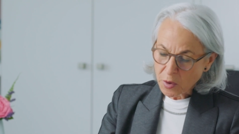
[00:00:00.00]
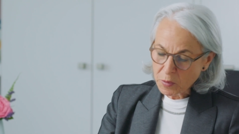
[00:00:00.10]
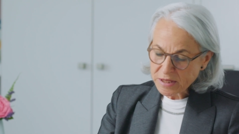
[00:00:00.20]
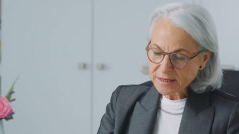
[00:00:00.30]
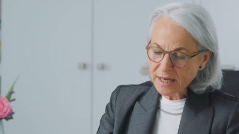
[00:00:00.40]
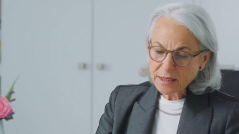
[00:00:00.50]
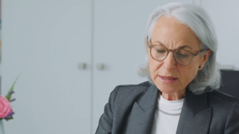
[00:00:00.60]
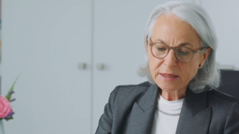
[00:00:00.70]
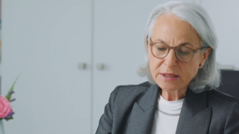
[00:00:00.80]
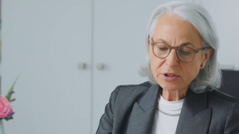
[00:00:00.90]
we
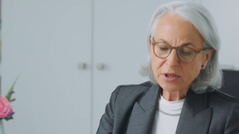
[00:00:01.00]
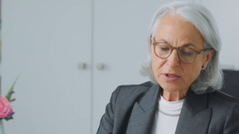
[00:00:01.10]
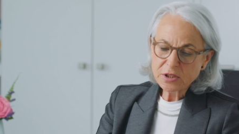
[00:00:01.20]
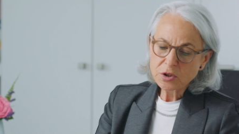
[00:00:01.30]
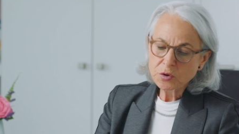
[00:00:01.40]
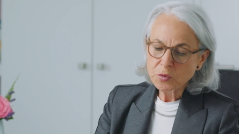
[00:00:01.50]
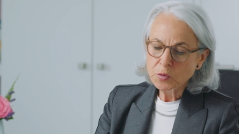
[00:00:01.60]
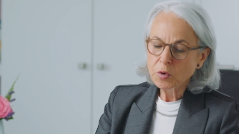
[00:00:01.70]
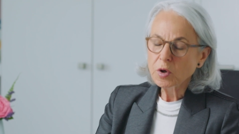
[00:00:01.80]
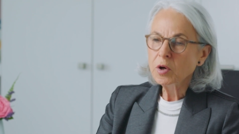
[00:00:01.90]
started just
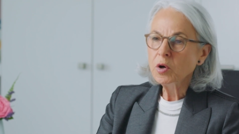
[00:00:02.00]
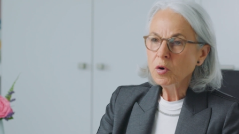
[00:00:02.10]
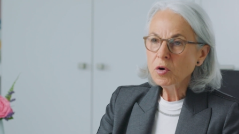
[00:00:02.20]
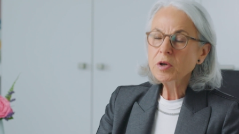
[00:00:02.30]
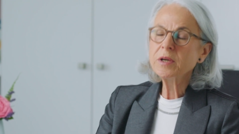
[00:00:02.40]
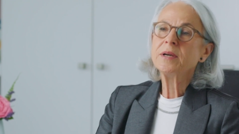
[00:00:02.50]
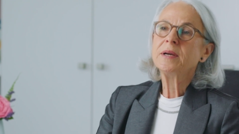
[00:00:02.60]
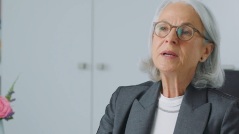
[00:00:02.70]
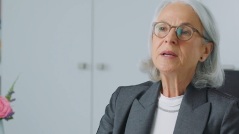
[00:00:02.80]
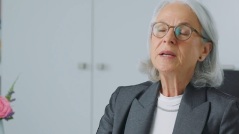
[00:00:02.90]
to look
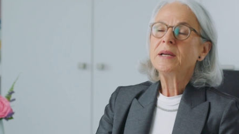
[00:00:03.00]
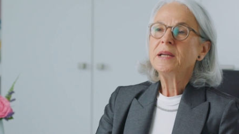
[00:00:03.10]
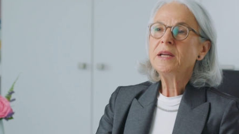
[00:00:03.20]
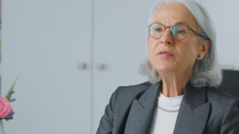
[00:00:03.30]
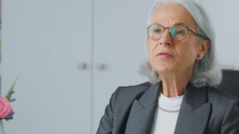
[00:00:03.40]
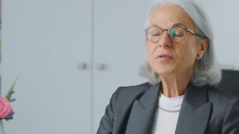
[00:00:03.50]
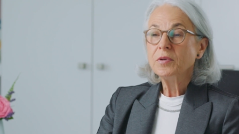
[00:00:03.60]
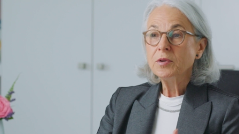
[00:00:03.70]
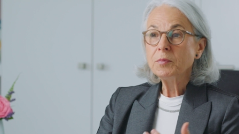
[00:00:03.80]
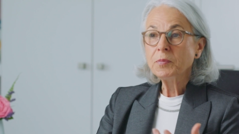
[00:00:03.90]

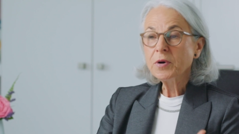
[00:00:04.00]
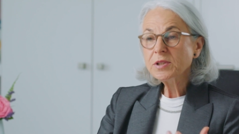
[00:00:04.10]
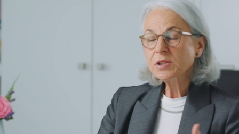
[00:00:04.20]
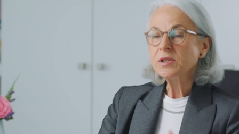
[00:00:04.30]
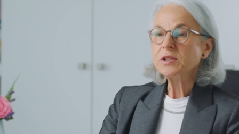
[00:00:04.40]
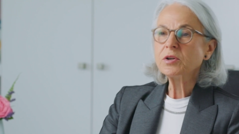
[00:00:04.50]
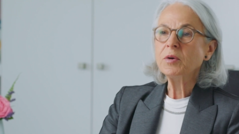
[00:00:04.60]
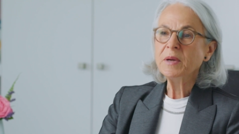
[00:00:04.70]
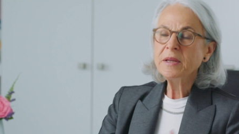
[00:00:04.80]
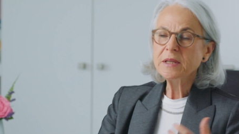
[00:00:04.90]
if the persons
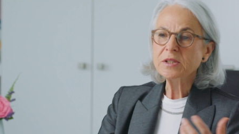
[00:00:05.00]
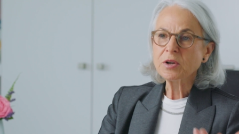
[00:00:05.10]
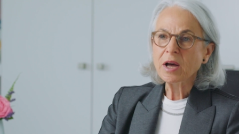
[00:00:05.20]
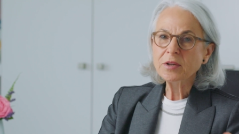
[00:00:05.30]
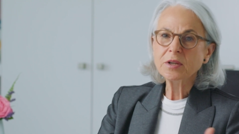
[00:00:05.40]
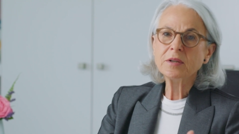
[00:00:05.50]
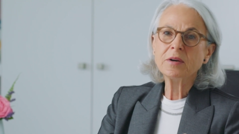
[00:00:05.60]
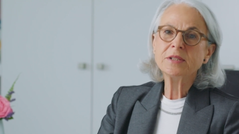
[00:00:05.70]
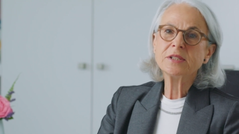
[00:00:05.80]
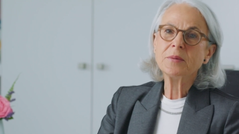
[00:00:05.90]
coming, these
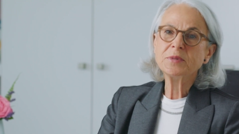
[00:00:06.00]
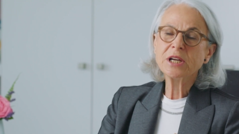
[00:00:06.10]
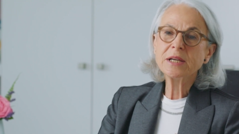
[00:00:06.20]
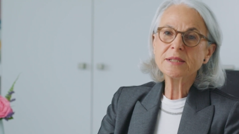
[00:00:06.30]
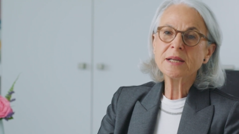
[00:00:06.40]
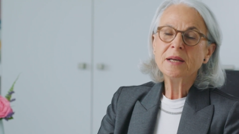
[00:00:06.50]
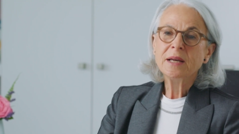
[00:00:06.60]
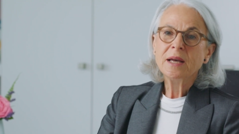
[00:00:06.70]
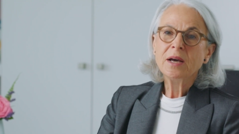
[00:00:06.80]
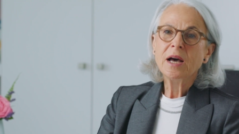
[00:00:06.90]
109 subjects,
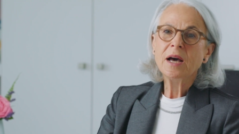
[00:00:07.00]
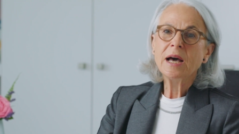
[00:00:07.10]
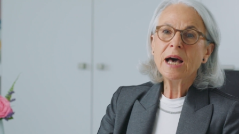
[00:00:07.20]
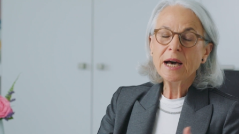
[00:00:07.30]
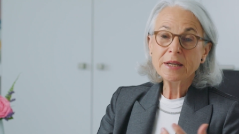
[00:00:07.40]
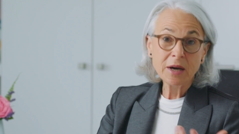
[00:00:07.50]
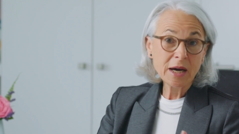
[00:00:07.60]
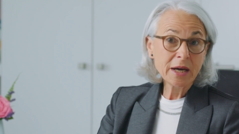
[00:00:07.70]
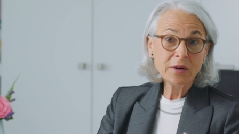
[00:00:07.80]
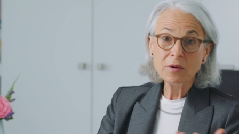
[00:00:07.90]
uh, had a
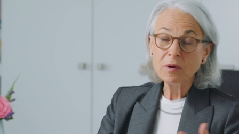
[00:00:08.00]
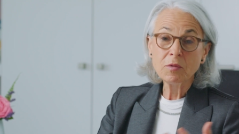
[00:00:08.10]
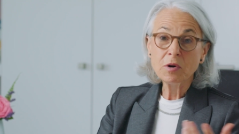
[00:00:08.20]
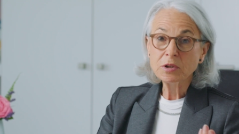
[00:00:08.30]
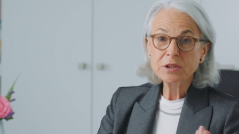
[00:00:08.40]
high or low